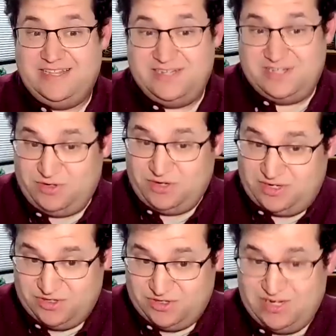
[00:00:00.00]

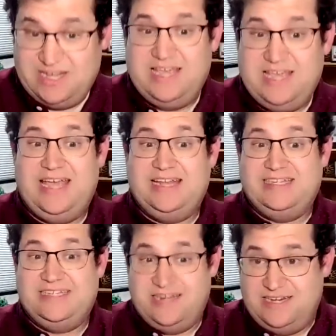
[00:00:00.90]
instructor, and
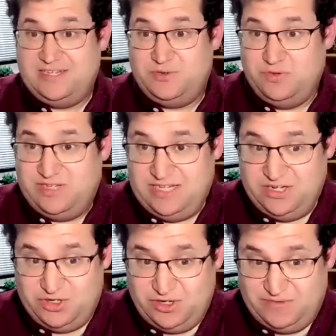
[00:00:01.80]
Sunday school
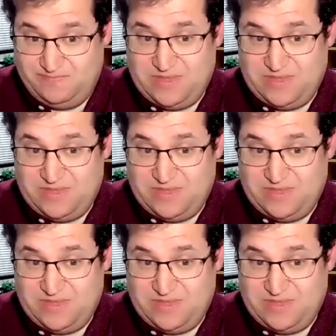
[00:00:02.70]
teacher.